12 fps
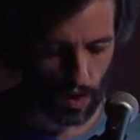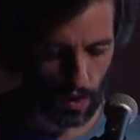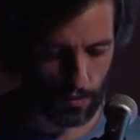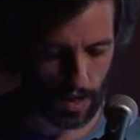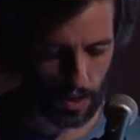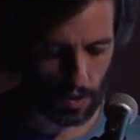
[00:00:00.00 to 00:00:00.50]

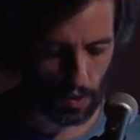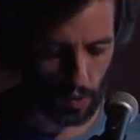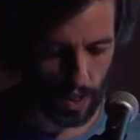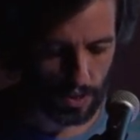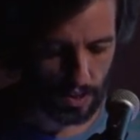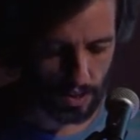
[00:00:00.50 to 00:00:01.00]
Americo
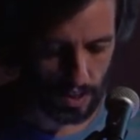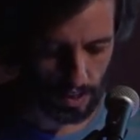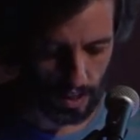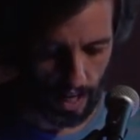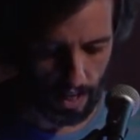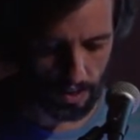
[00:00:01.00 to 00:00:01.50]
raises the
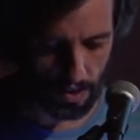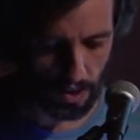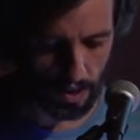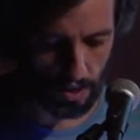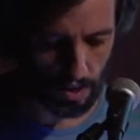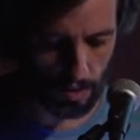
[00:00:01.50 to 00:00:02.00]
glass to
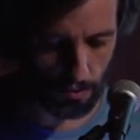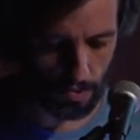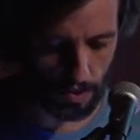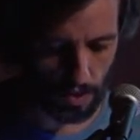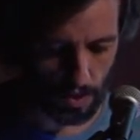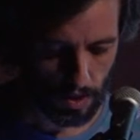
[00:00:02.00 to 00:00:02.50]
his
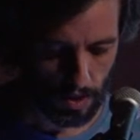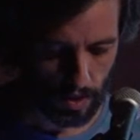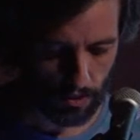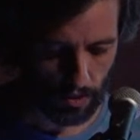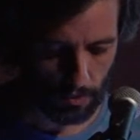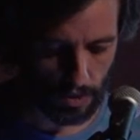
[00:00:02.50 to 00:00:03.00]
lips,
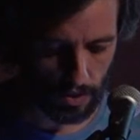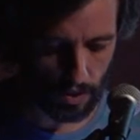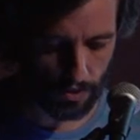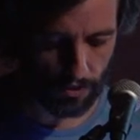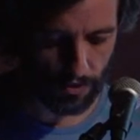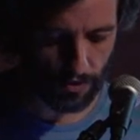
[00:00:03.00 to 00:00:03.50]
a
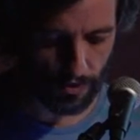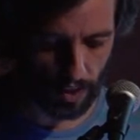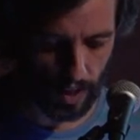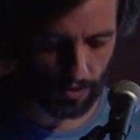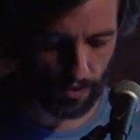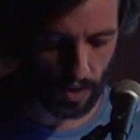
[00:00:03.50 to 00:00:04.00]
familiar
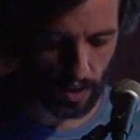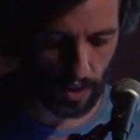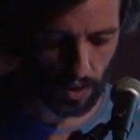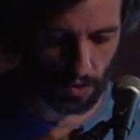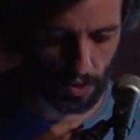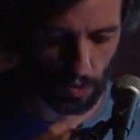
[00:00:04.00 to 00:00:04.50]
flavor, he
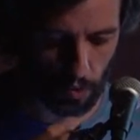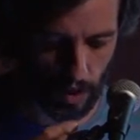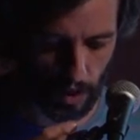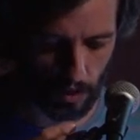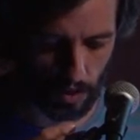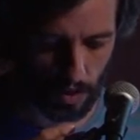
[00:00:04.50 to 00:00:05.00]
knows it
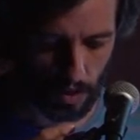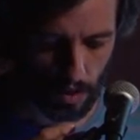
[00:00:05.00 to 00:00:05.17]
well,